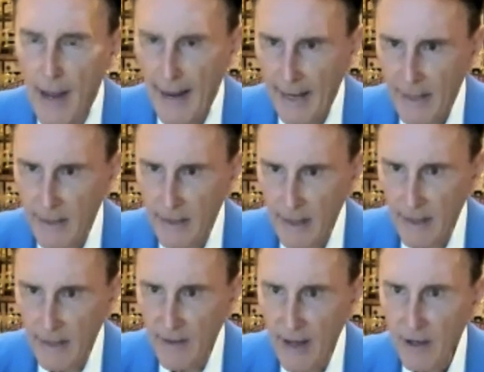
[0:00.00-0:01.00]
And
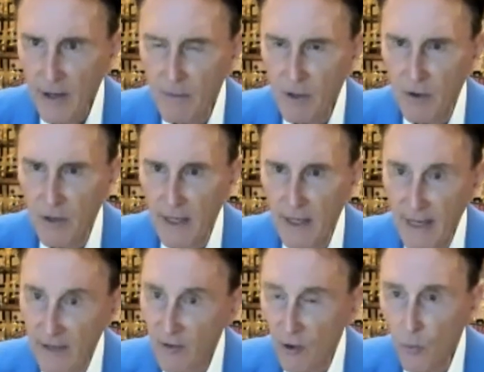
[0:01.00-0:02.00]
in that community,
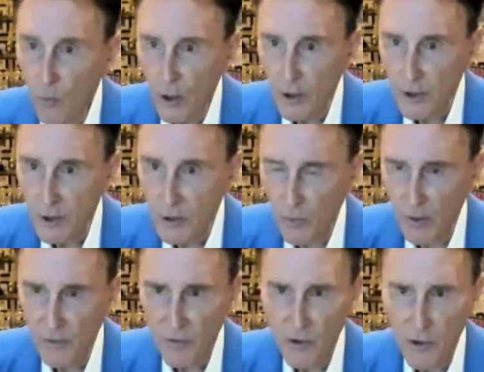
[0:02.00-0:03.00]
in the woods,
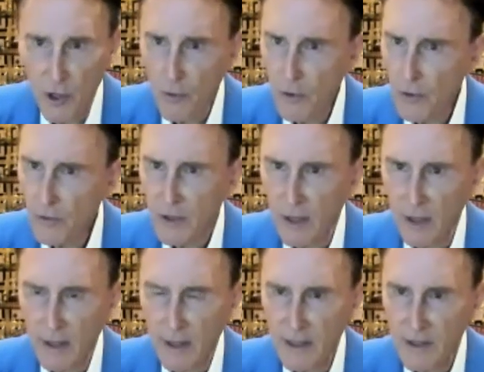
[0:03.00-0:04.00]
with no
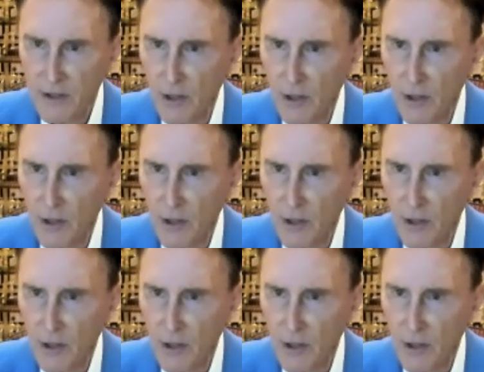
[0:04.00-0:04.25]
utilities,